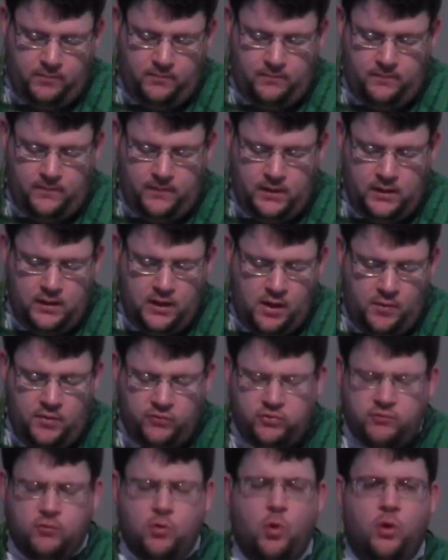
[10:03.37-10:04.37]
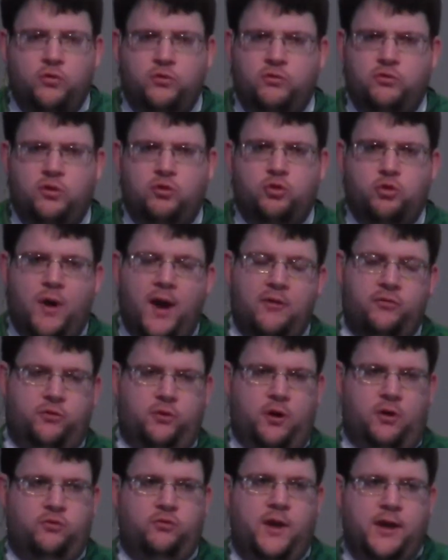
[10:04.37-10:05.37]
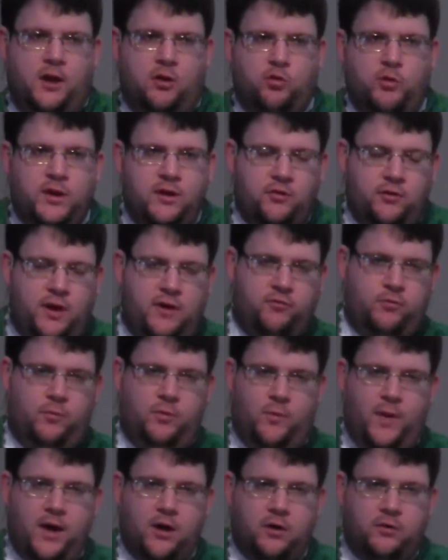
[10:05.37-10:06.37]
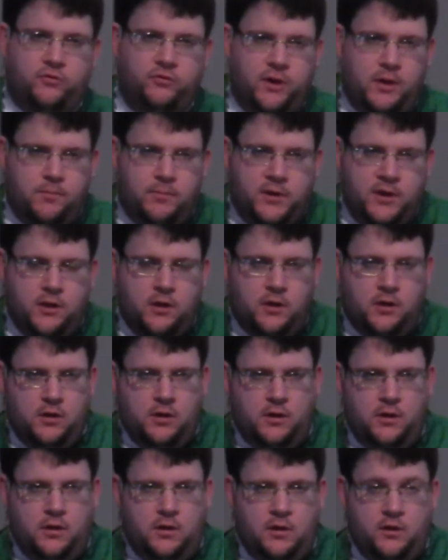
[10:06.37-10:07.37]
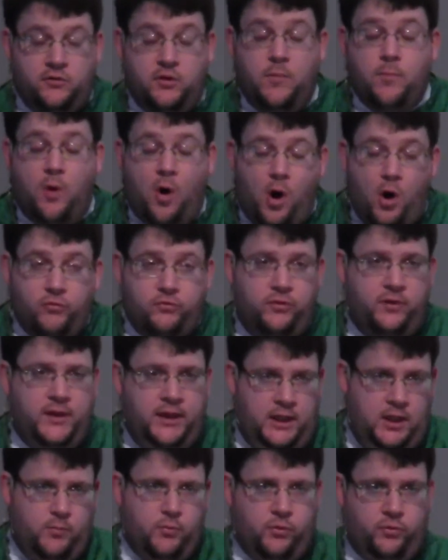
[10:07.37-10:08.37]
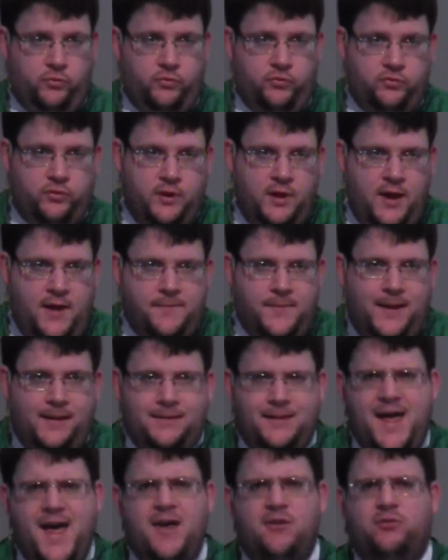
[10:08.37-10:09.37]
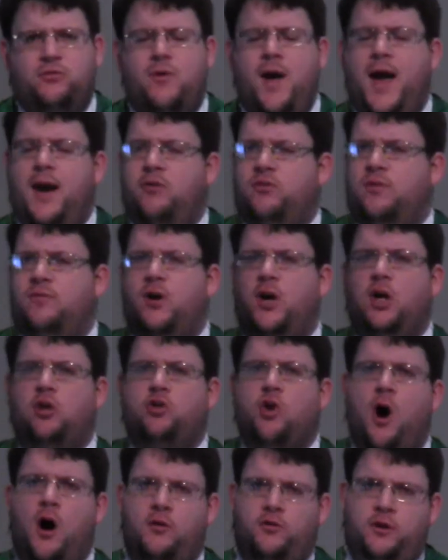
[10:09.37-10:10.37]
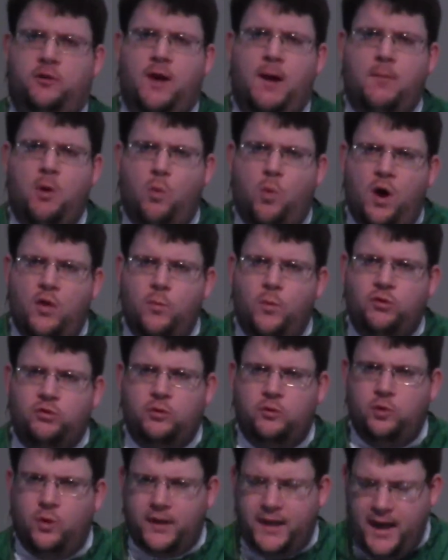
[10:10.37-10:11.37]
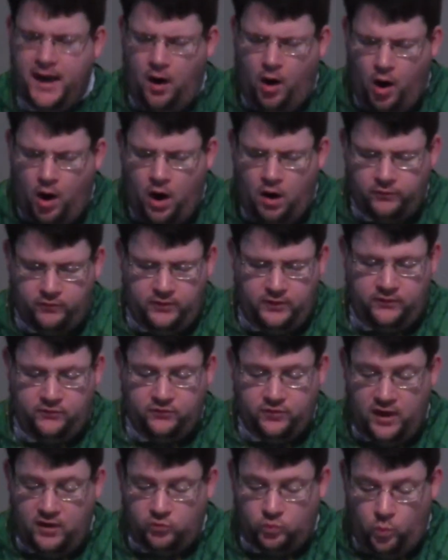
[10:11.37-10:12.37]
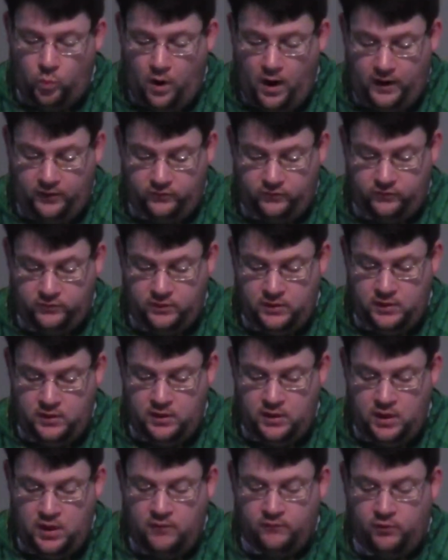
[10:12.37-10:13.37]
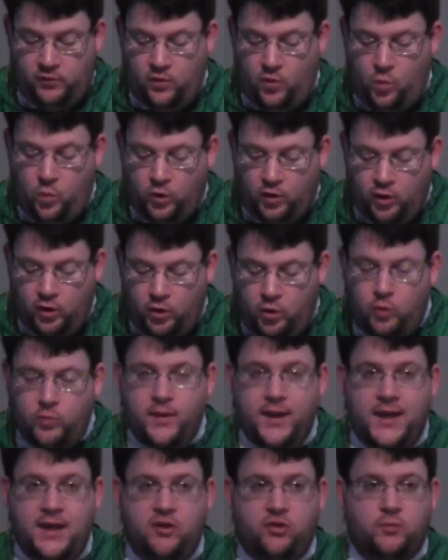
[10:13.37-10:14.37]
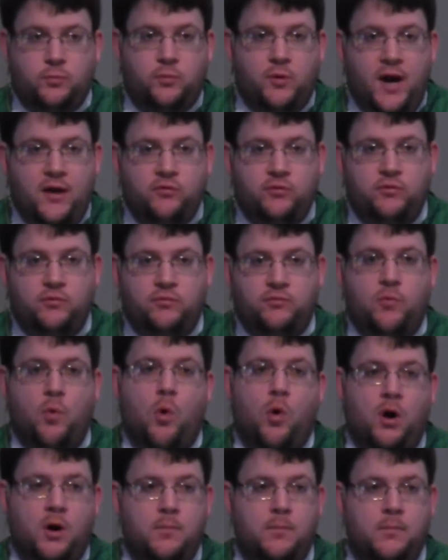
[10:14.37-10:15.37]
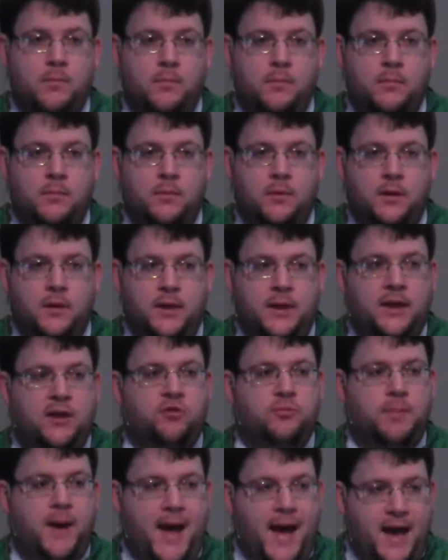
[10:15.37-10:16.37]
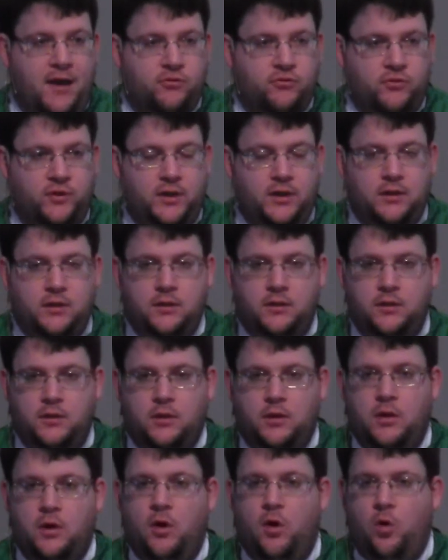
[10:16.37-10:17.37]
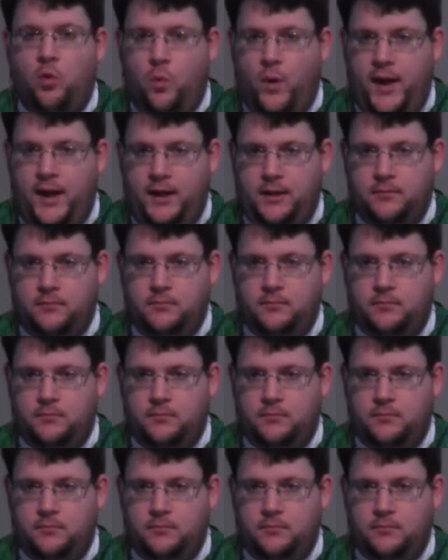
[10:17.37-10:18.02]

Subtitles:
him. And And this, of course, is addressed in our second reading today from the letter of St. Paul to the Hebrews. That last line is a very daunting line, but one we should look at often. It says what? For the world in its present form is passing away.